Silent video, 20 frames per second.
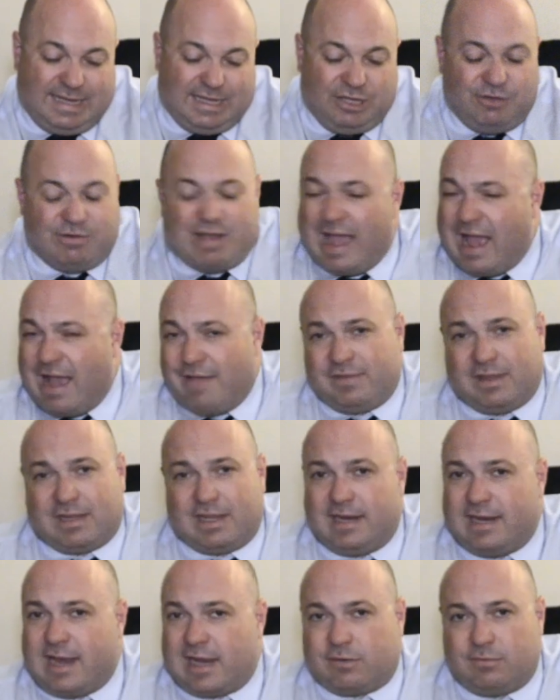You have to
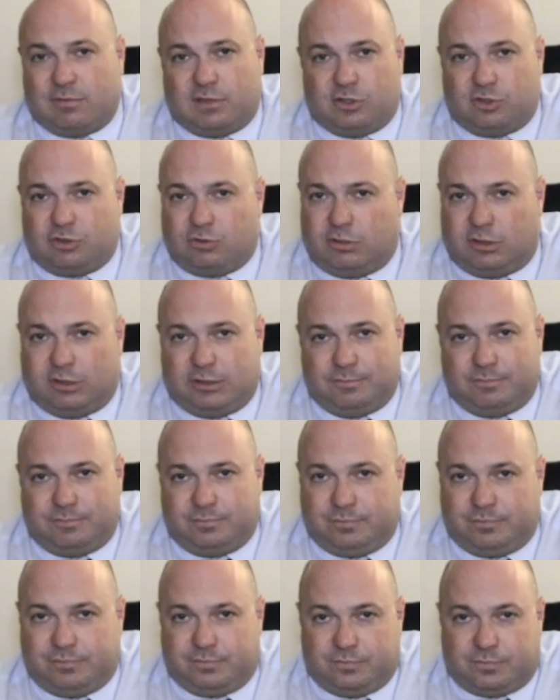connect with the jury.
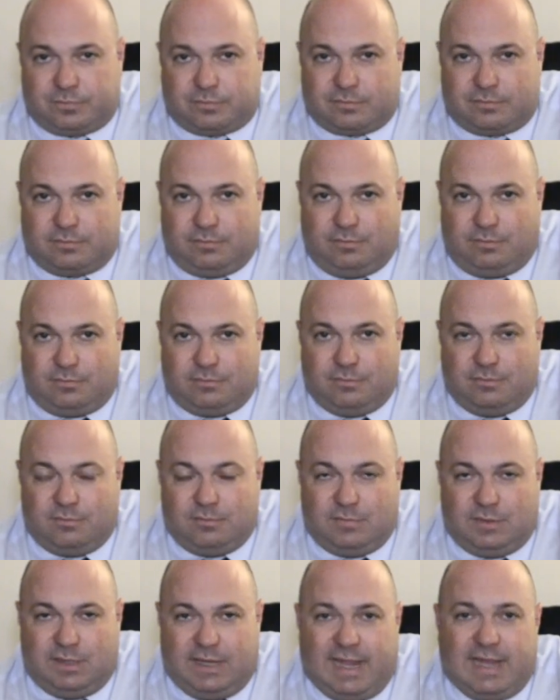
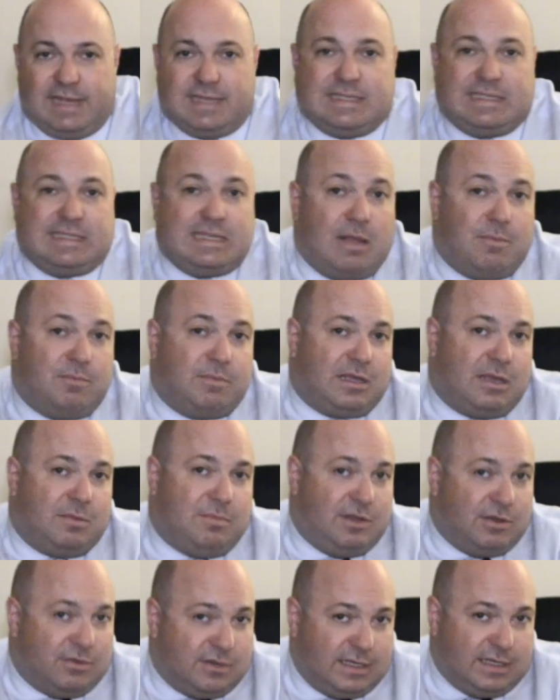In some
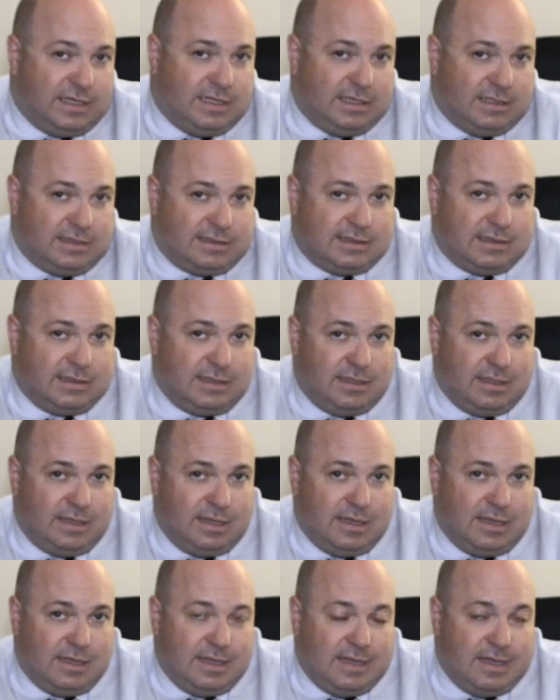communities,
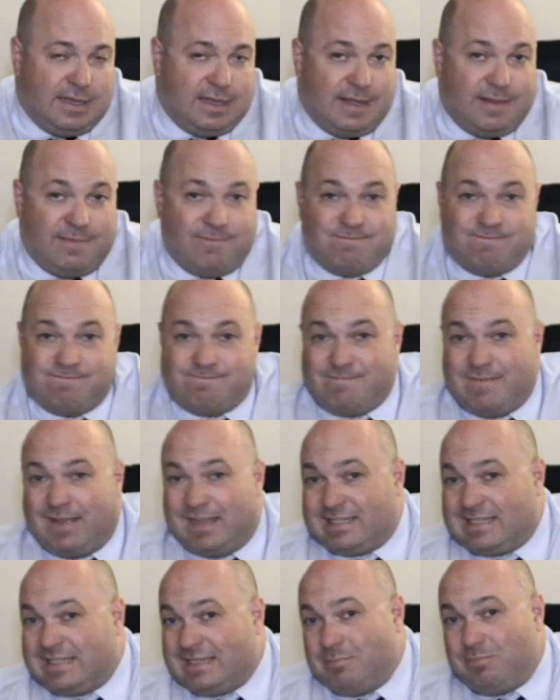a
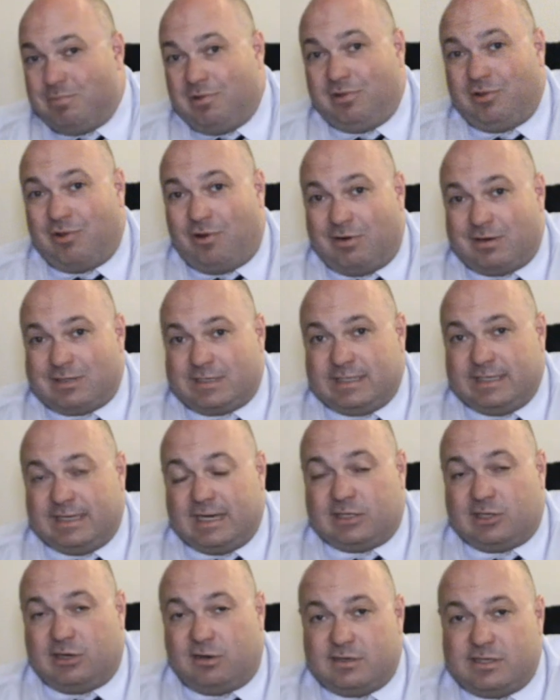simple larceny
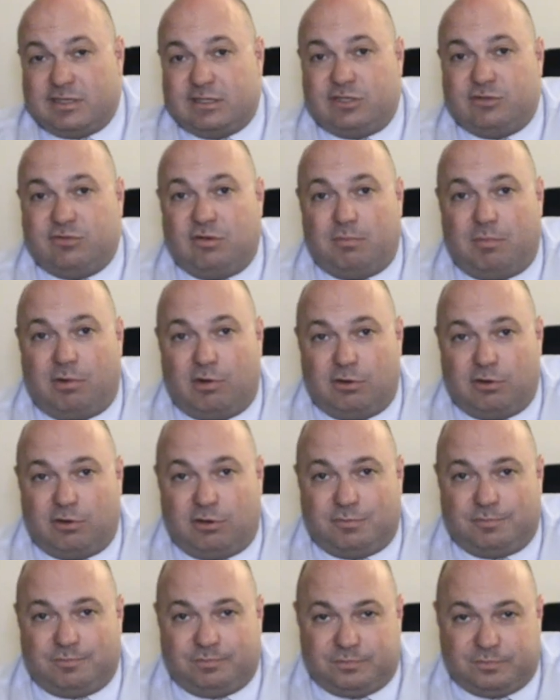that turns into a
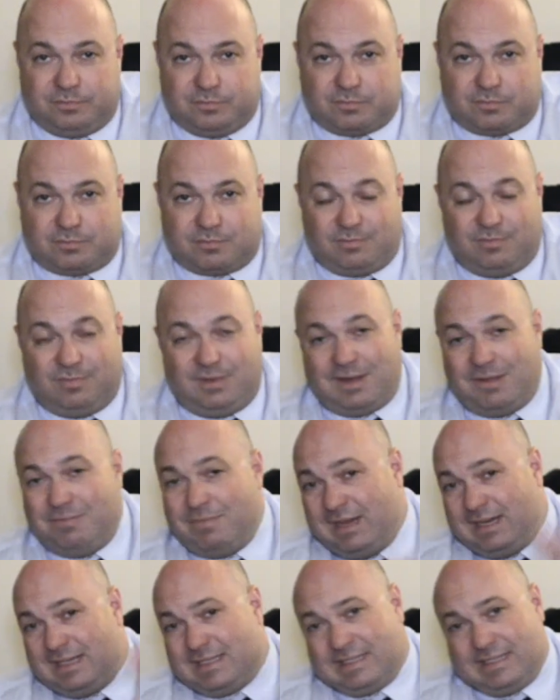murder
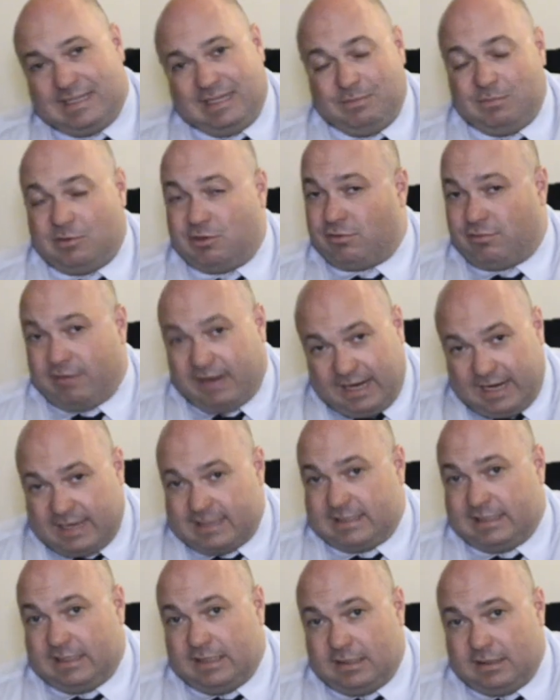may seem
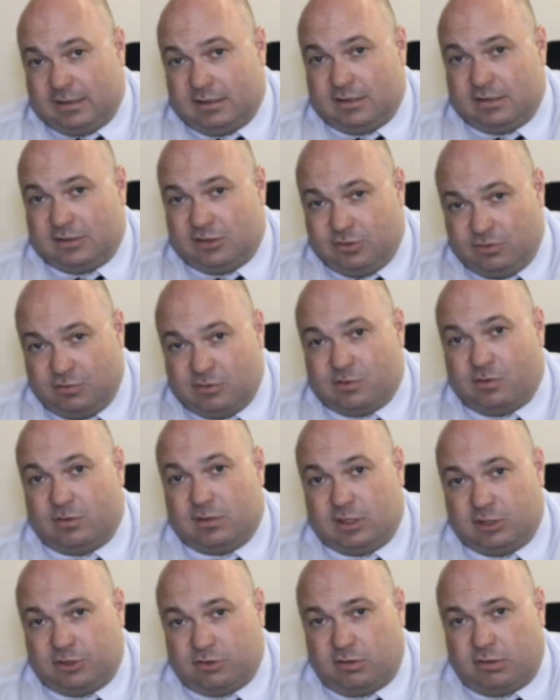crazy to who's on
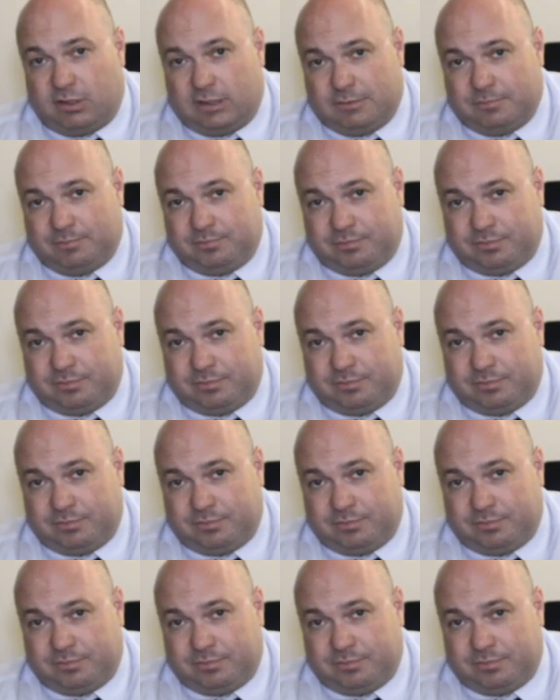the jury.